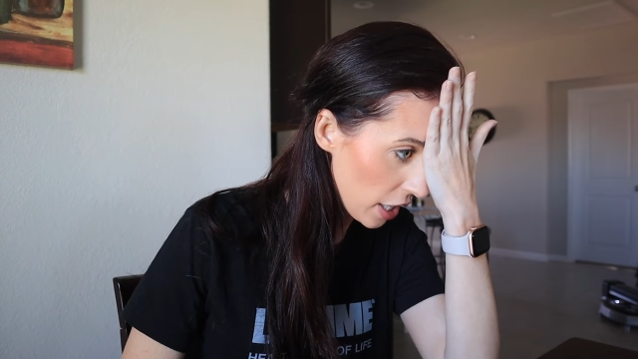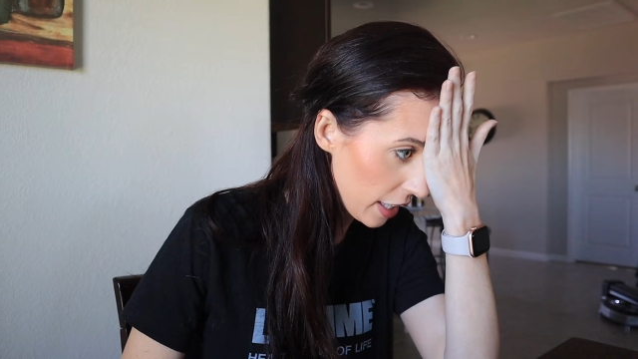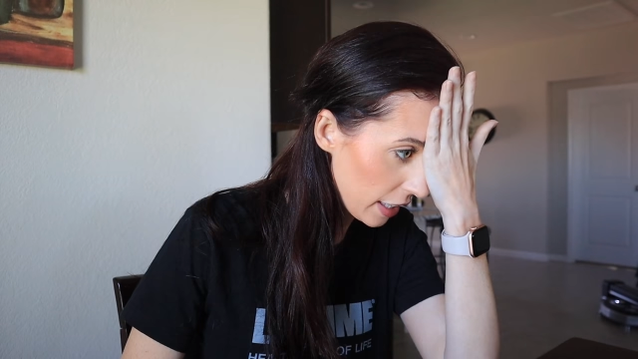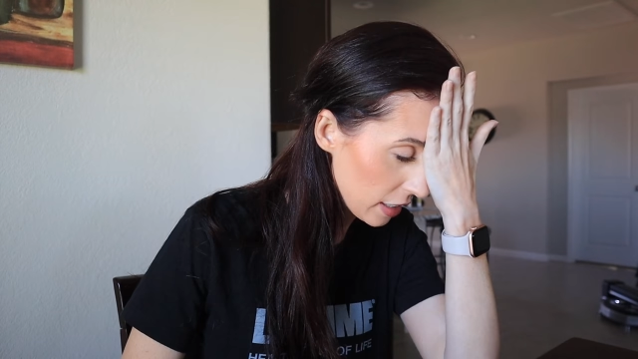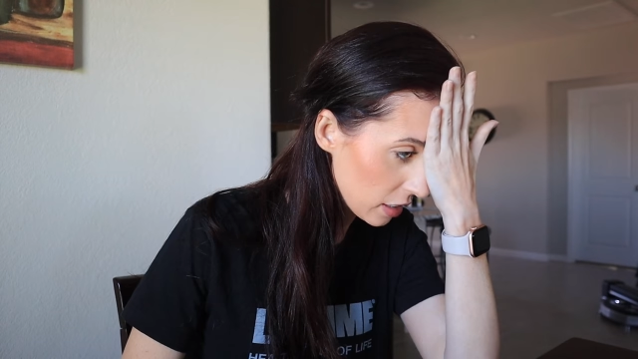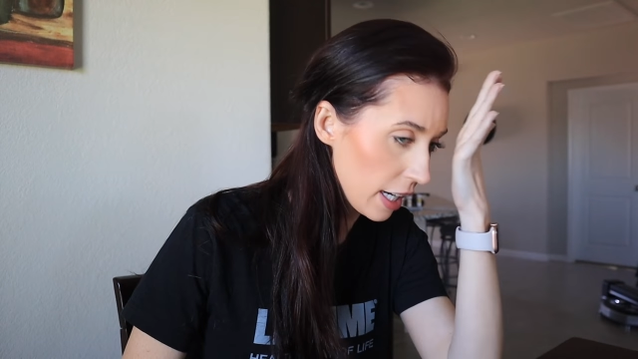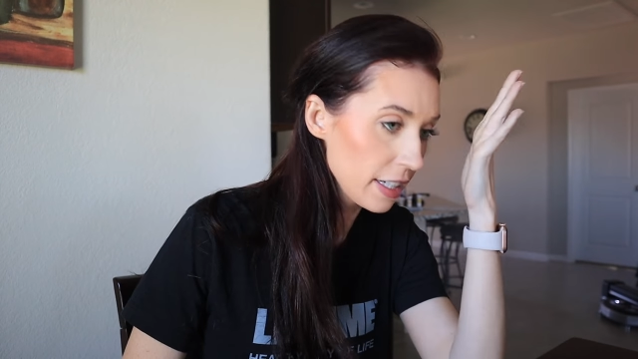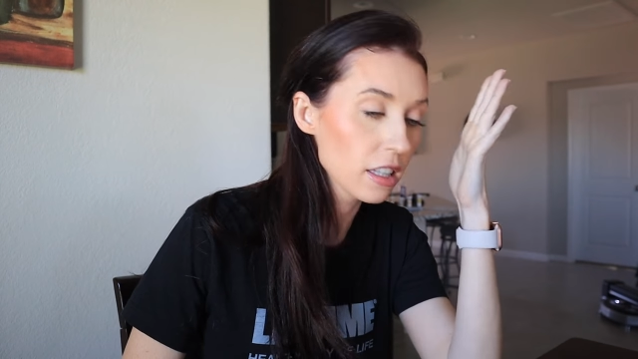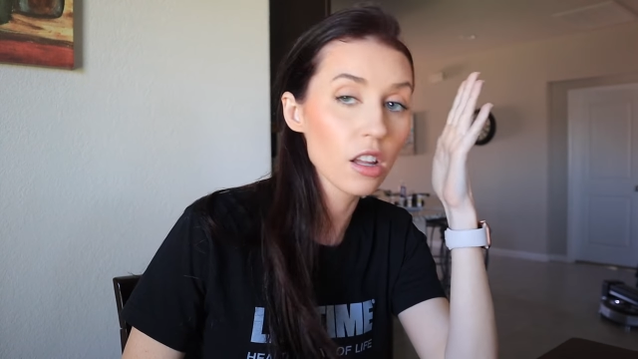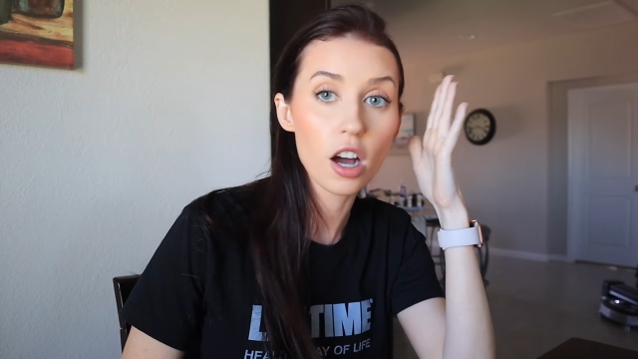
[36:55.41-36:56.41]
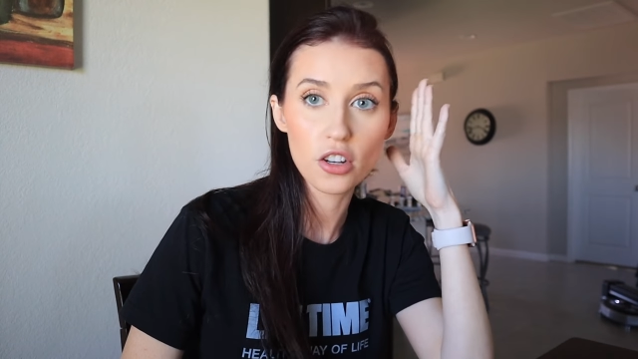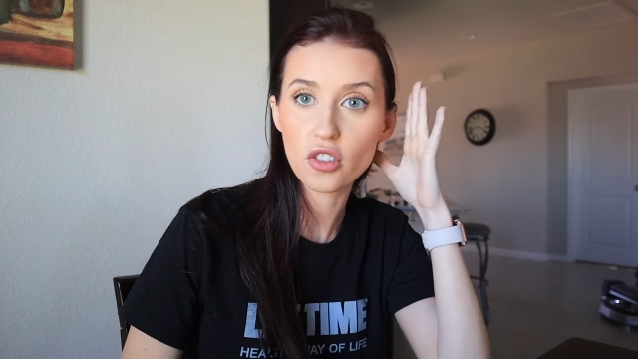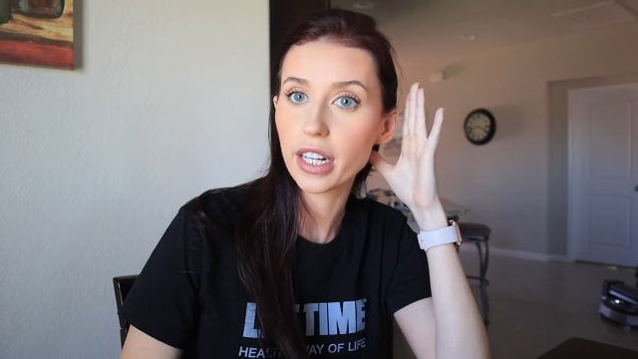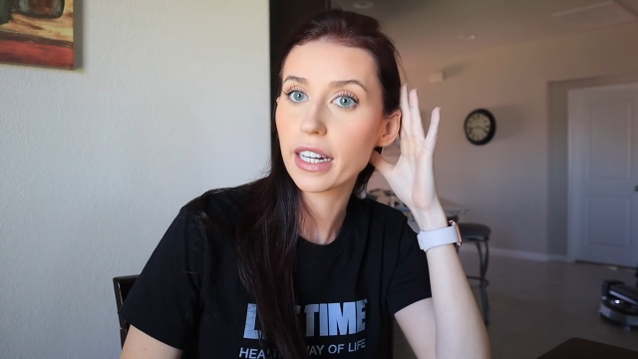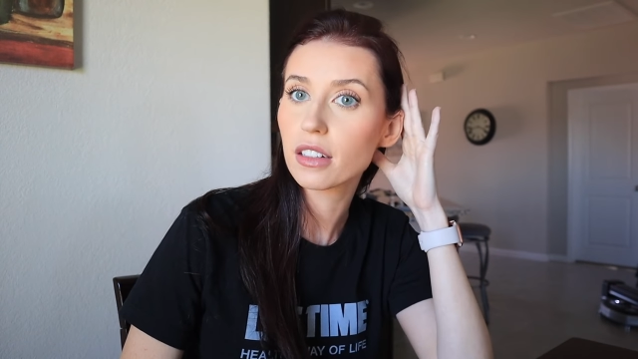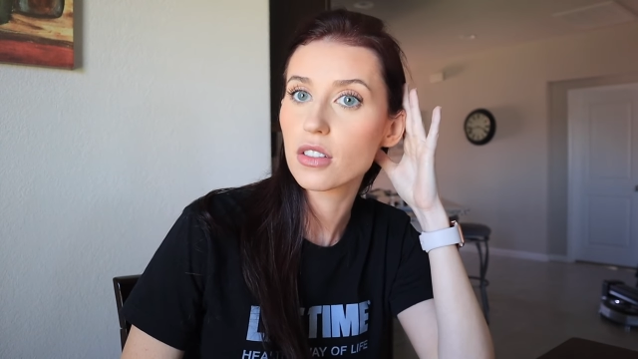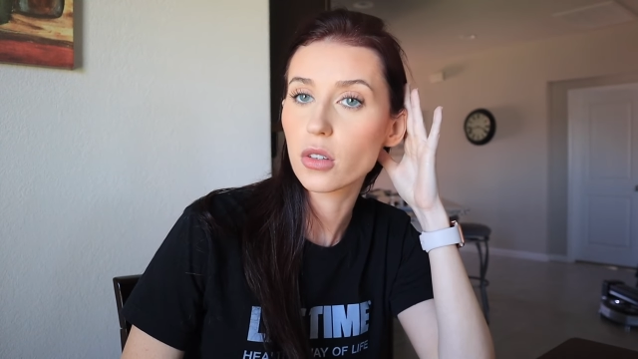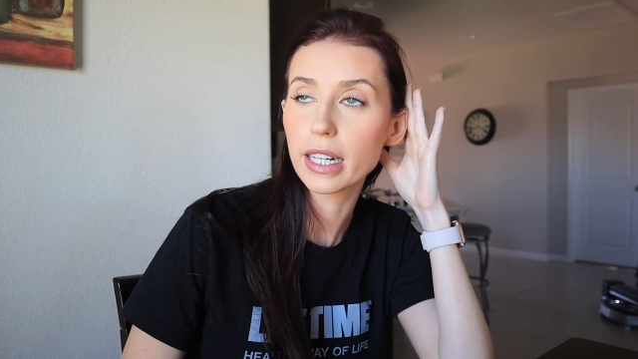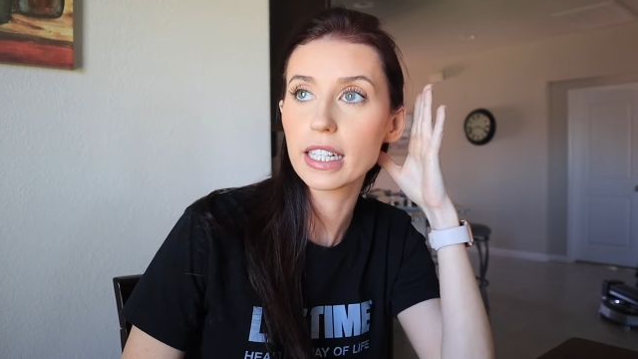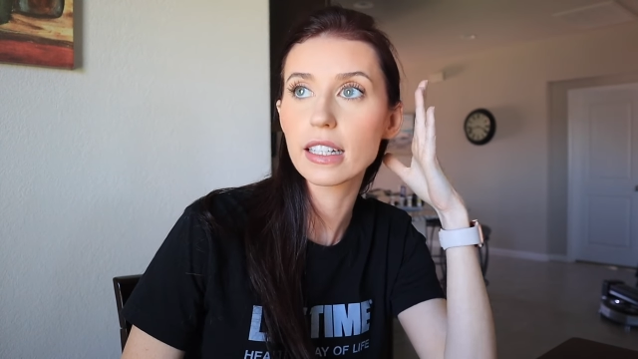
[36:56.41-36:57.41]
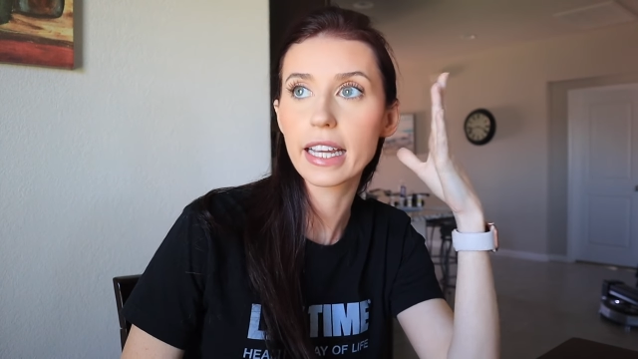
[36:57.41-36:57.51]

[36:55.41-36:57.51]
I, I did the laundry, so I didn't